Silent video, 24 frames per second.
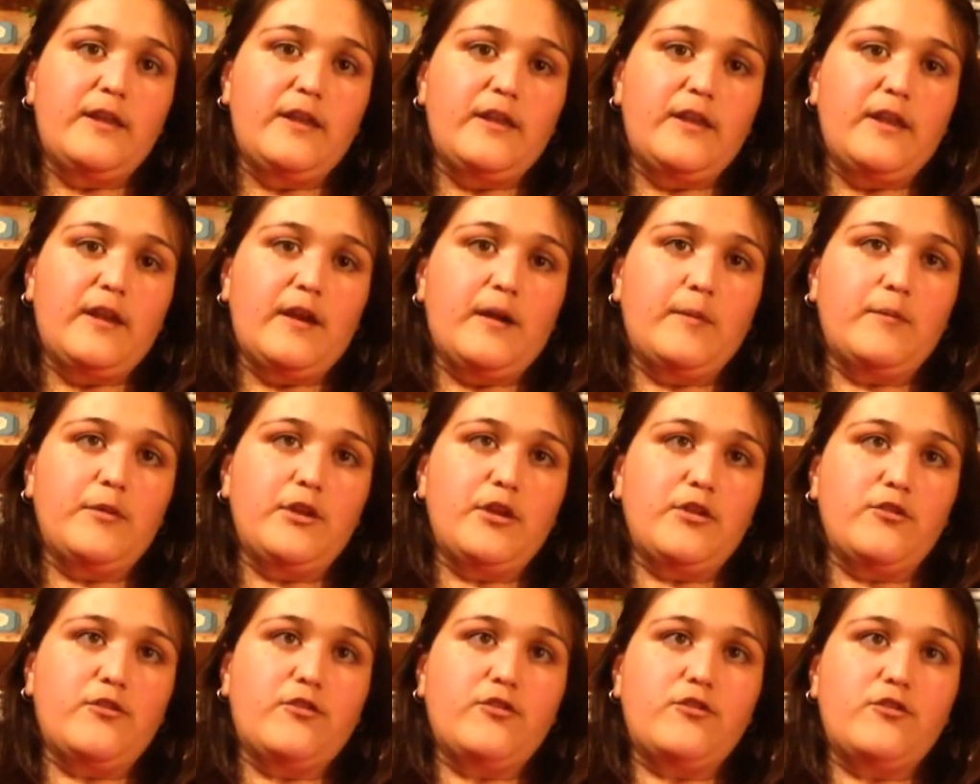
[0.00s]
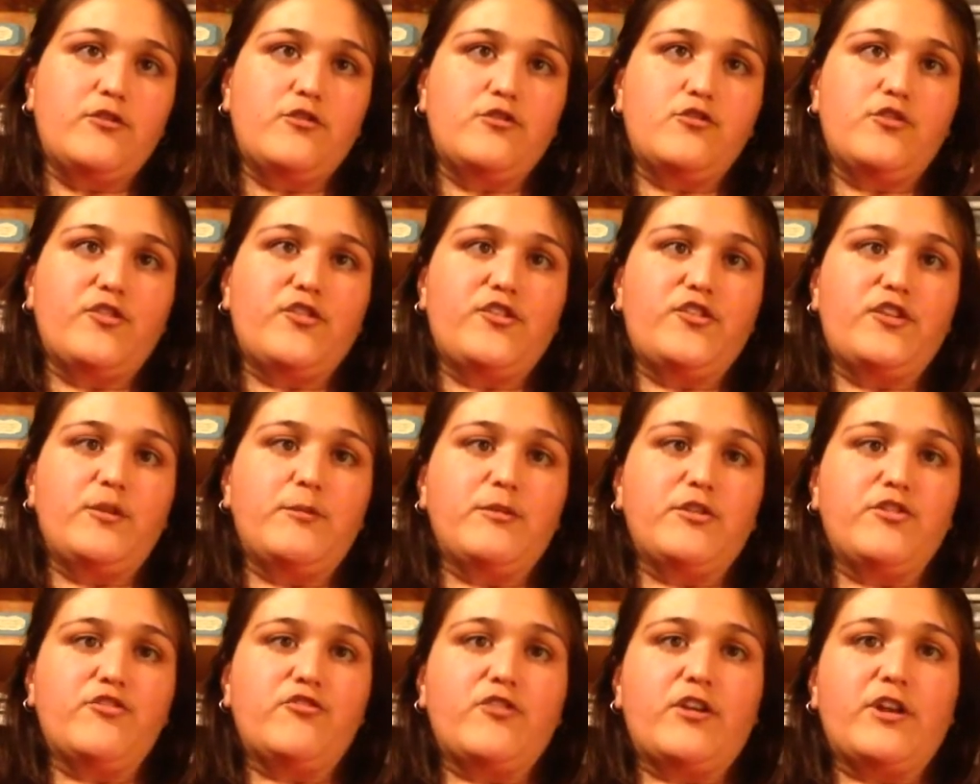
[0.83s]
I'm going to just
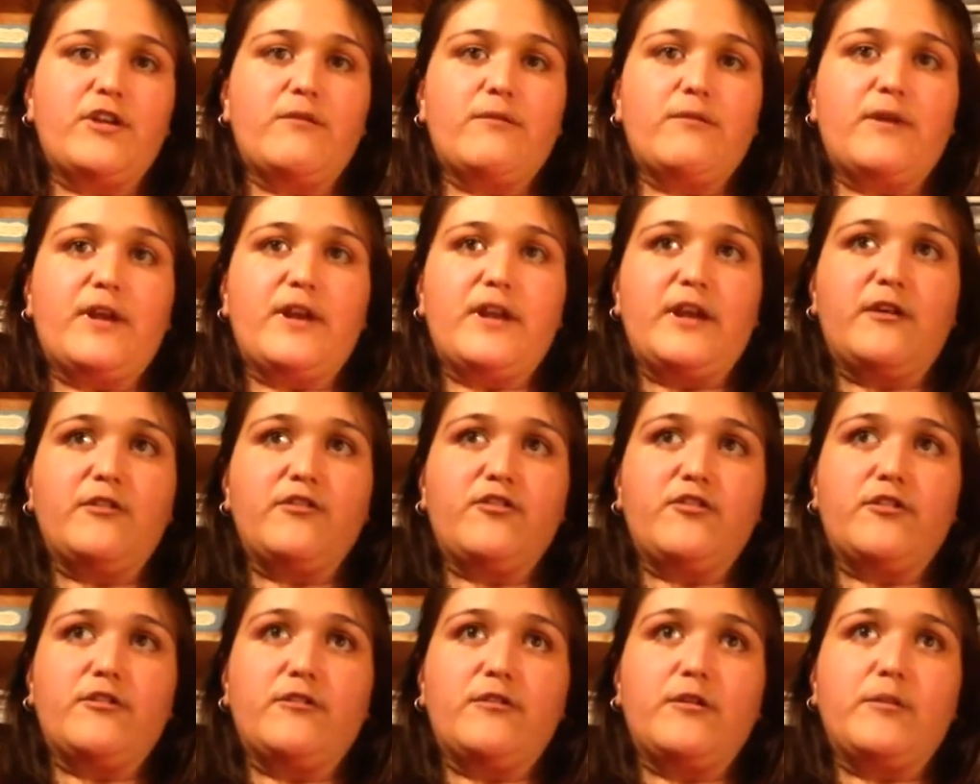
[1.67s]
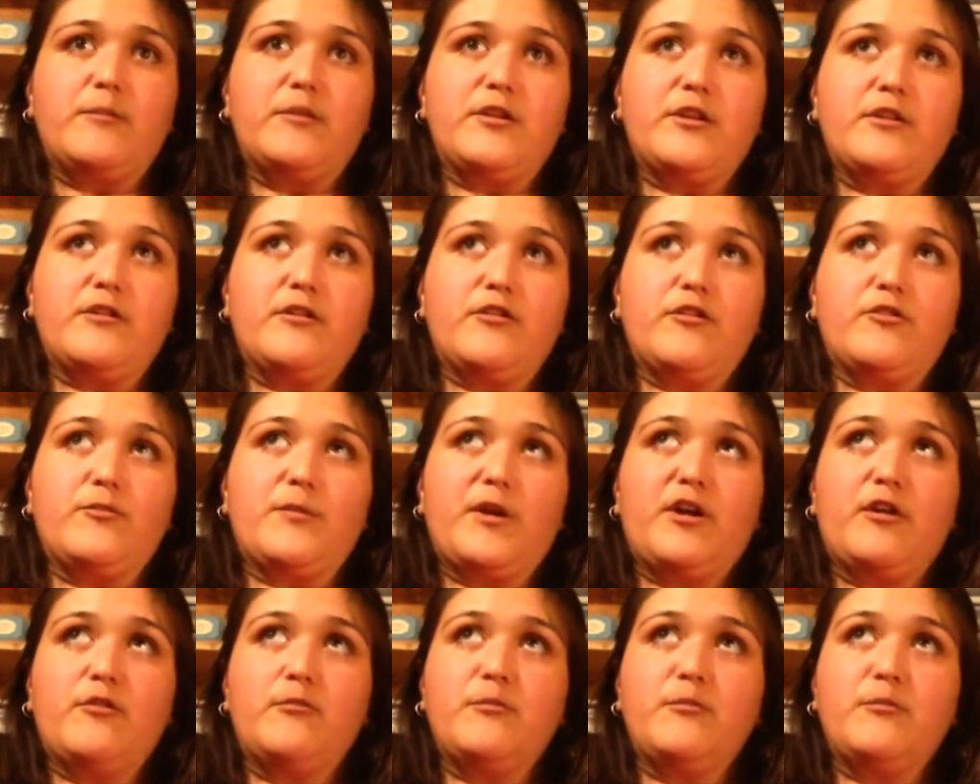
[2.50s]
demonstrate it right now. So I'm going to use my home